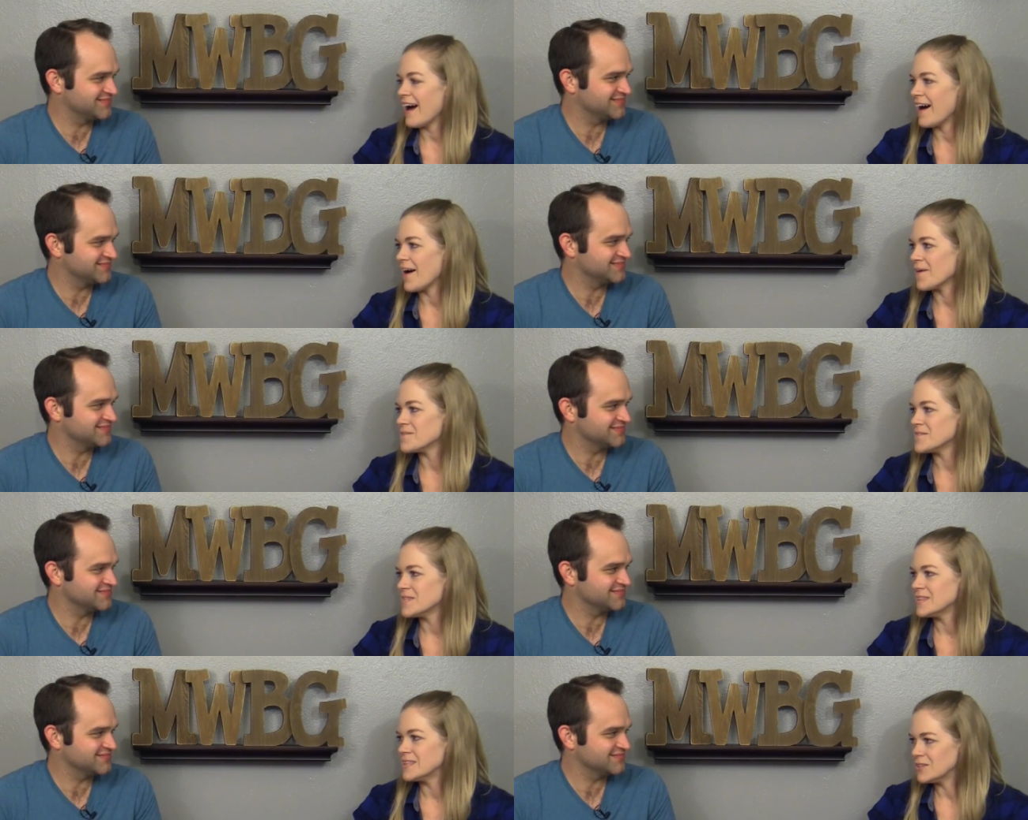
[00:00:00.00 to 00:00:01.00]
Speaker 1: um,
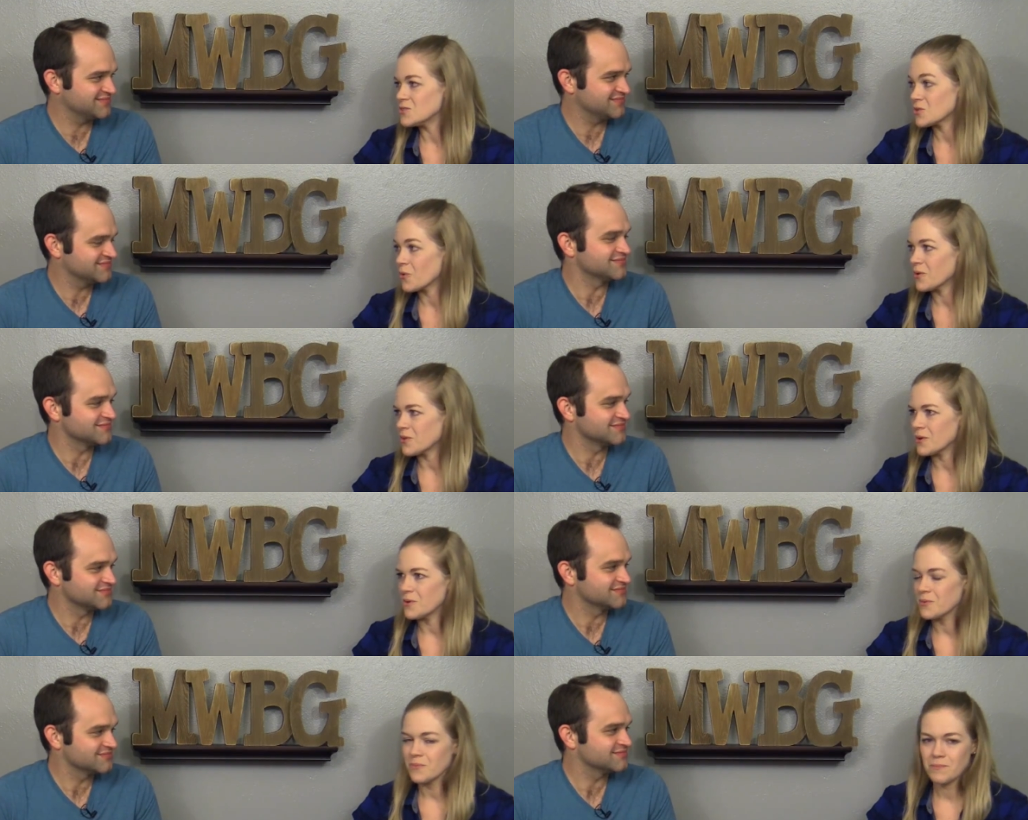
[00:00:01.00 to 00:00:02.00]
you score
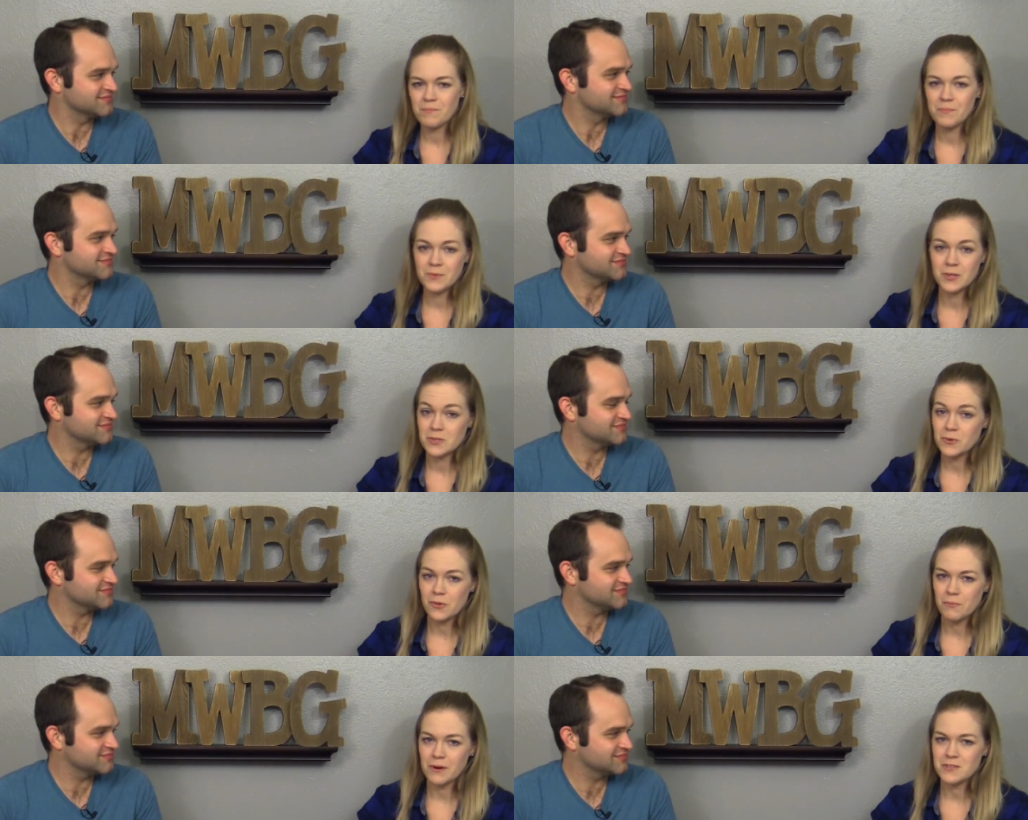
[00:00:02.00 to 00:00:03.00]
the you can score the
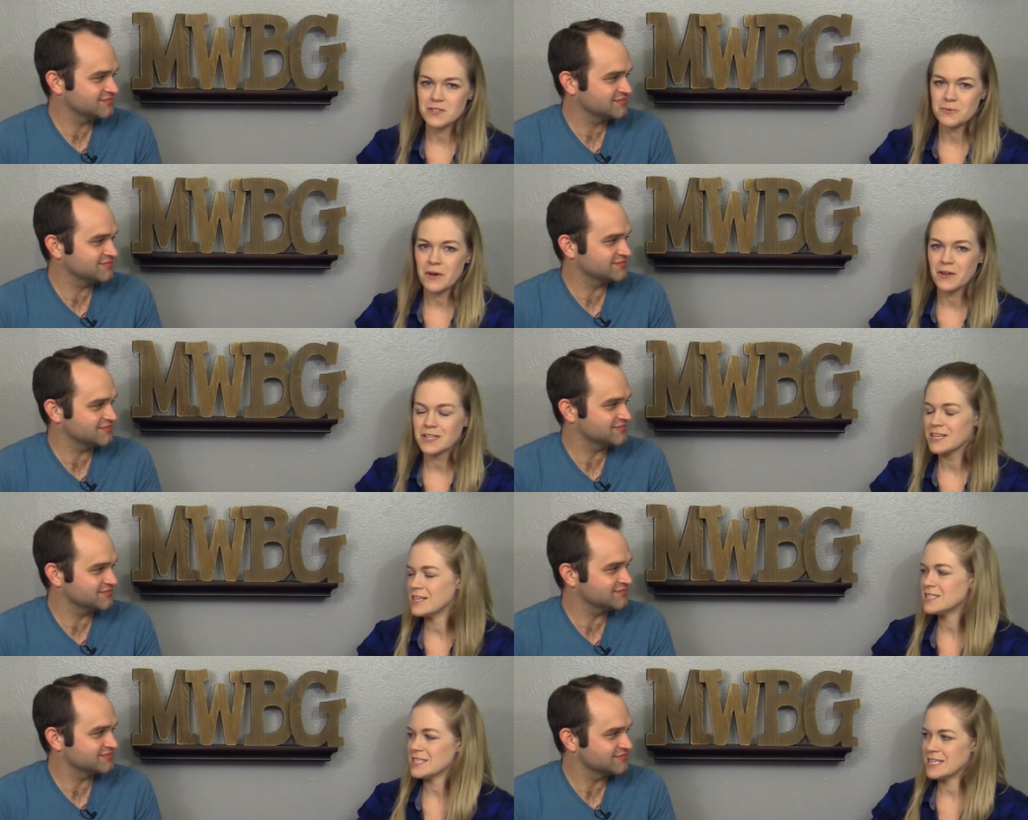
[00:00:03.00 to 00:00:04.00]
birds as well. It,
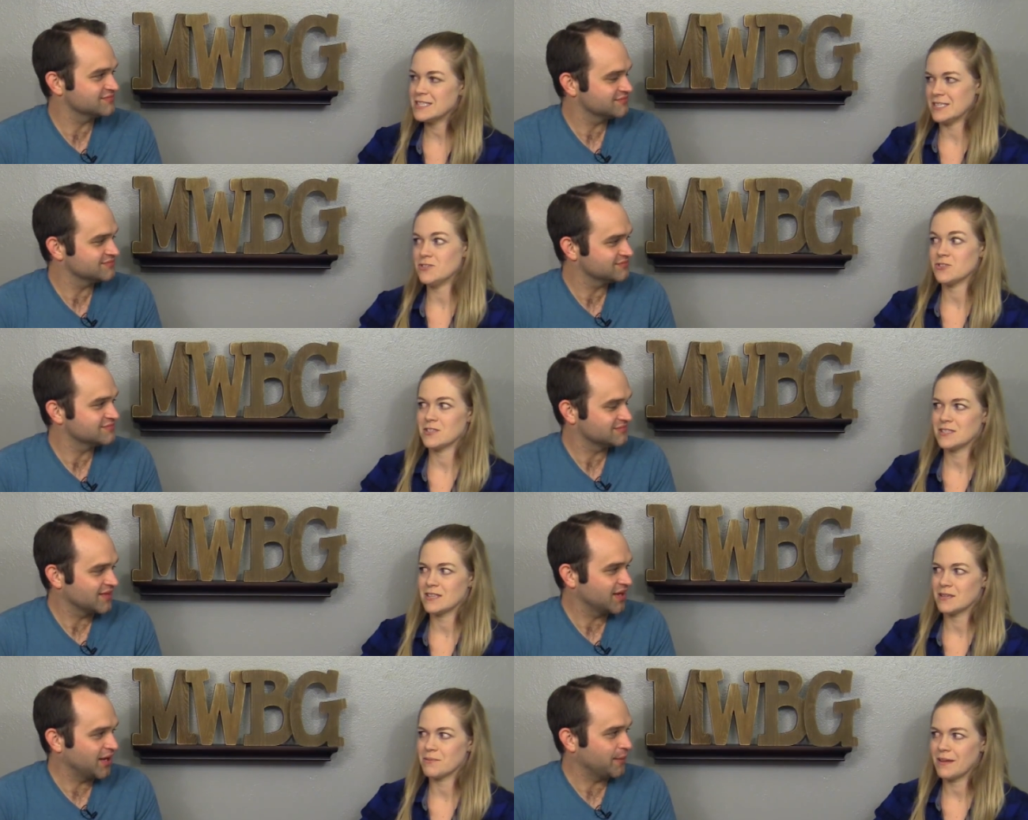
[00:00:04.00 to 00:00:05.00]
it's it's interesting
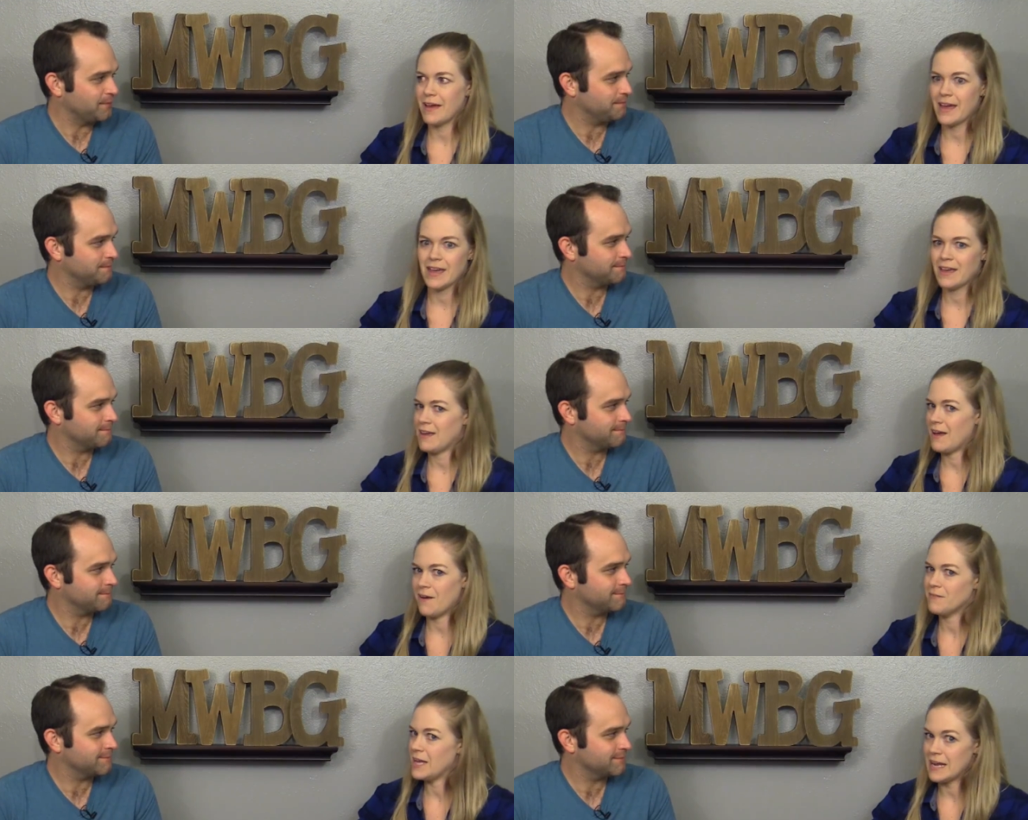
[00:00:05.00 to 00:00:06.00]
to yeah. play
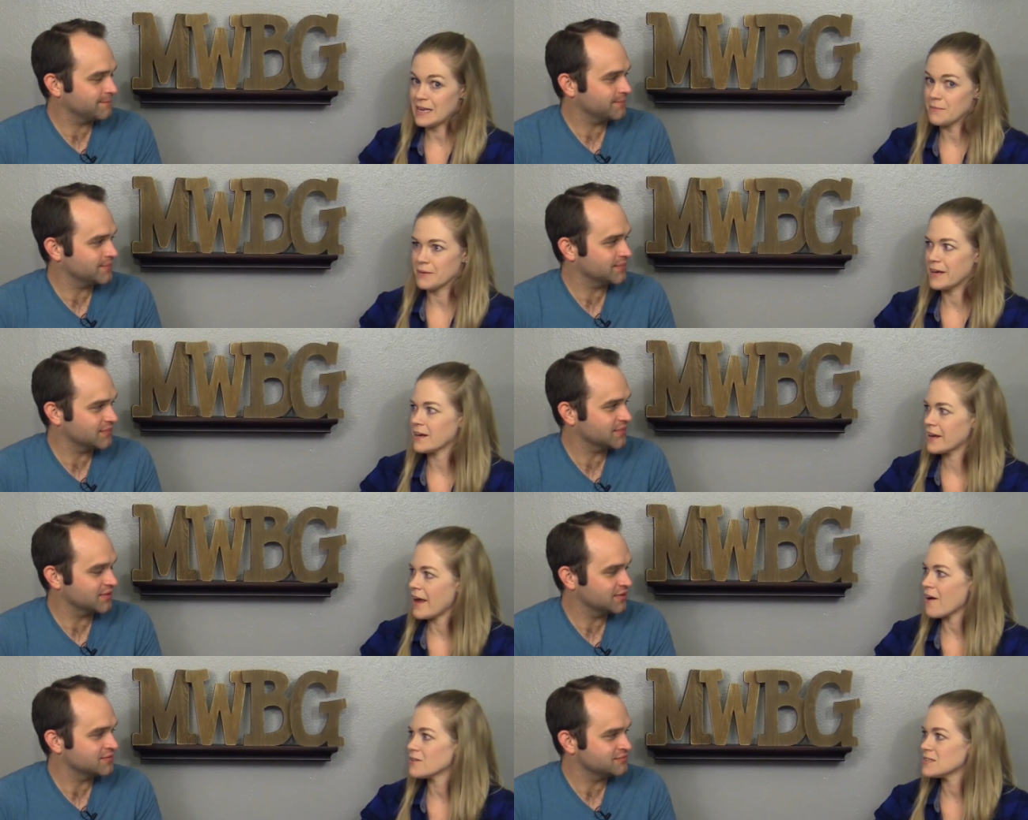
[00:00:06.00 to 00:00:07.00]
in any player
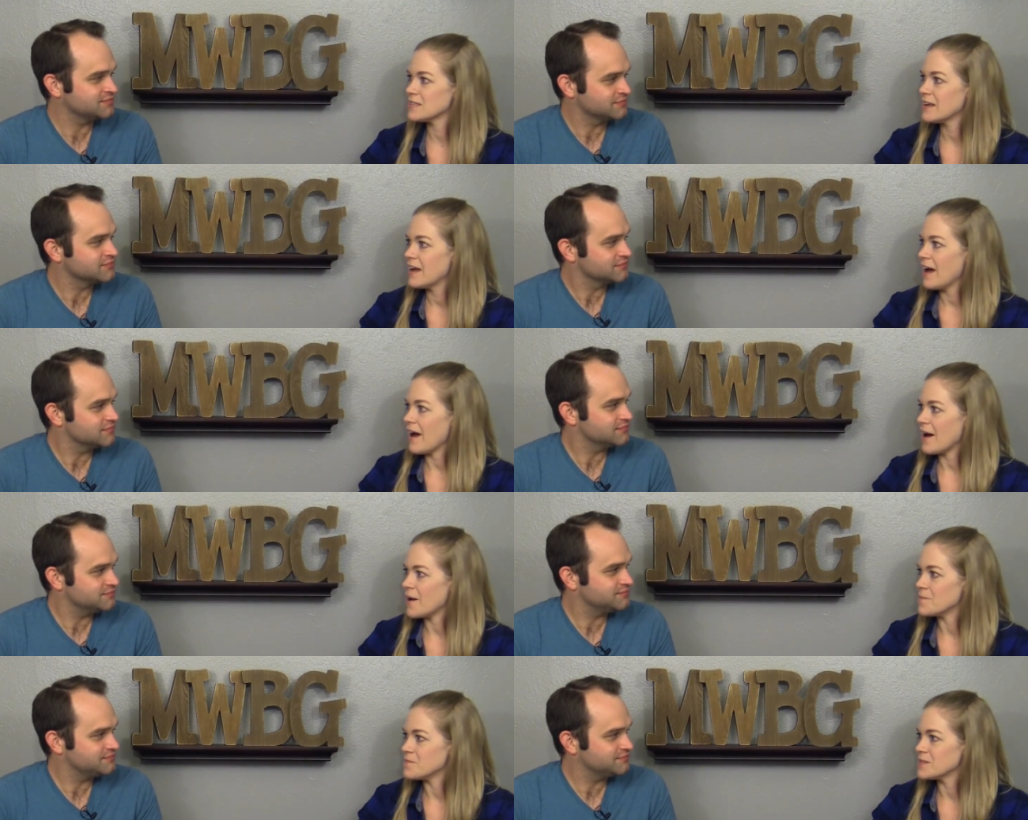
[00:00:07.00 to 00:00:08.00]
count.
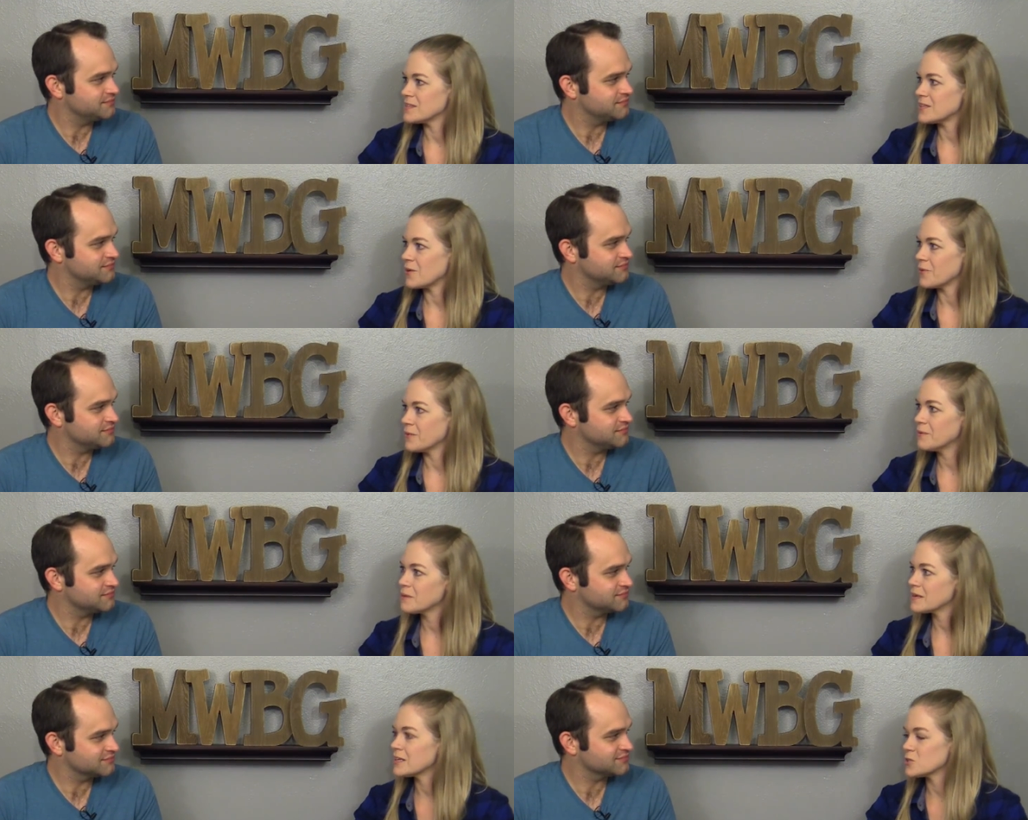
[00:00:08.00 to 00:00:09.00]
Um, so we
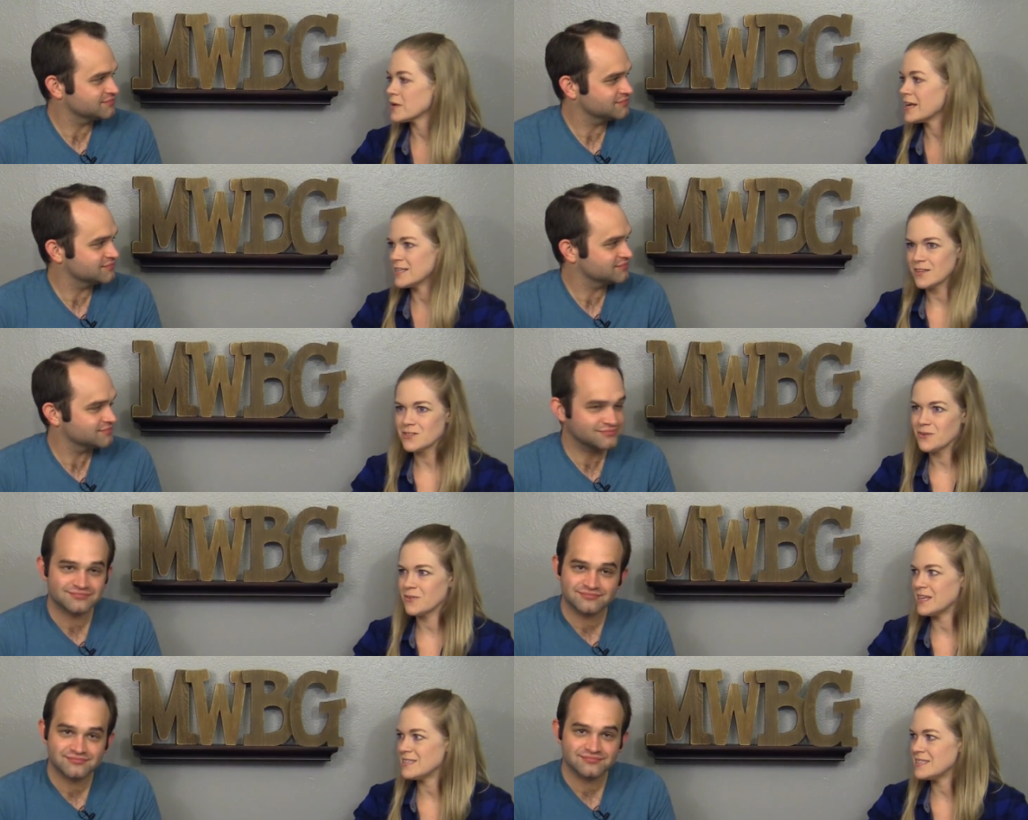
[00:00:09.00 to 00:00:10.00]
really enjoy it, and it's also
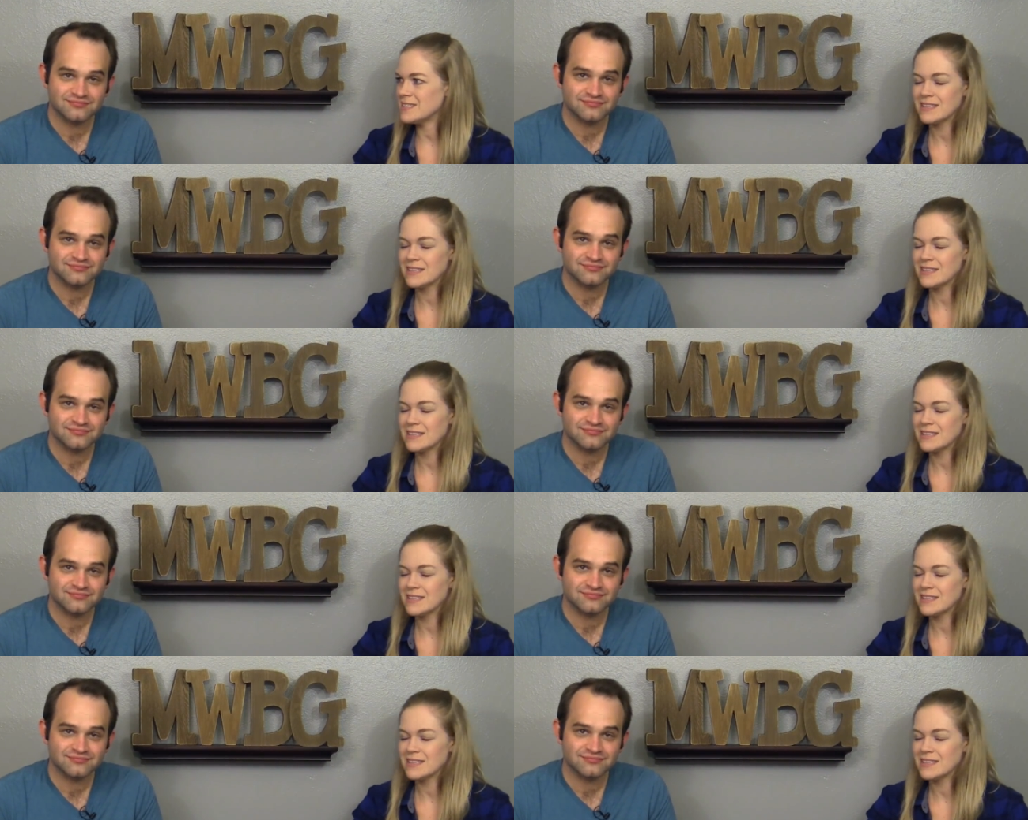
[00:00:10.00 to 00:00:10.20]
easy